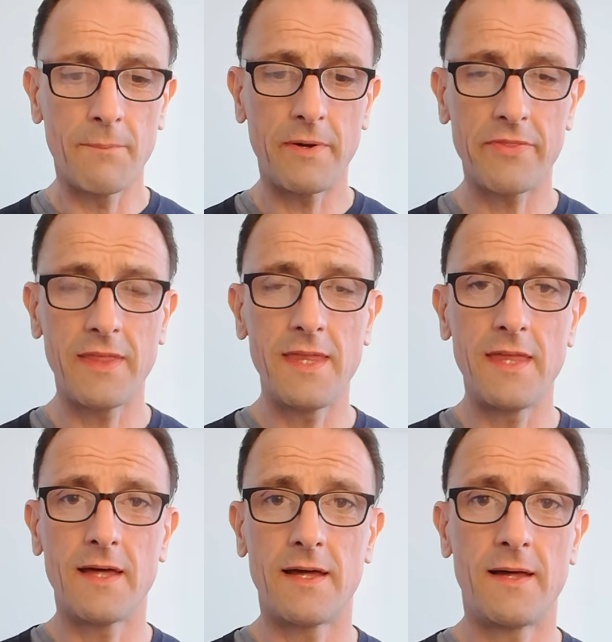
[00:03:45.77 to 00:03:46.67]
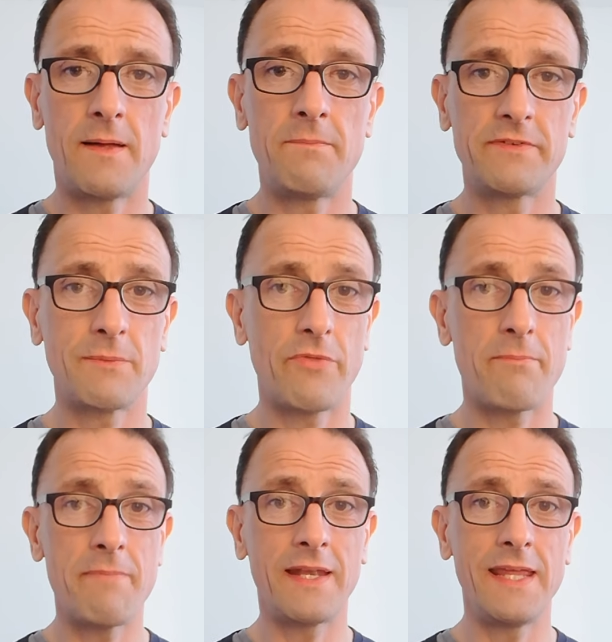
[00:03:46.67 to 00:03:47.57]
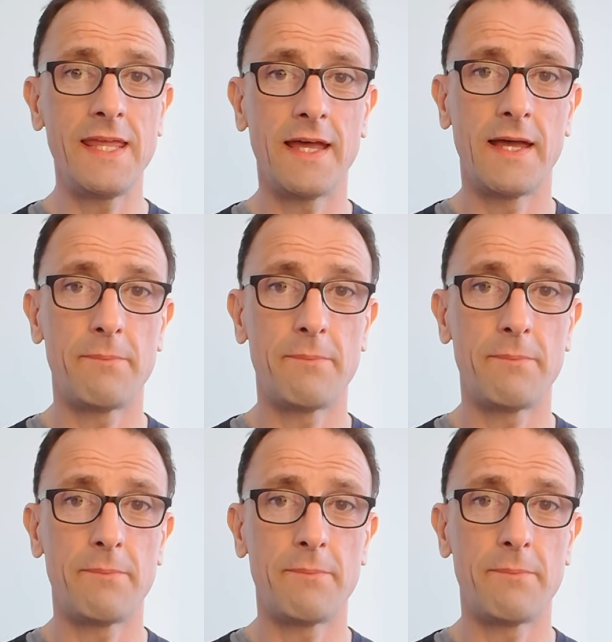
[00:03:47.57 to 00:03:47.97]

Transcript: But the some of the many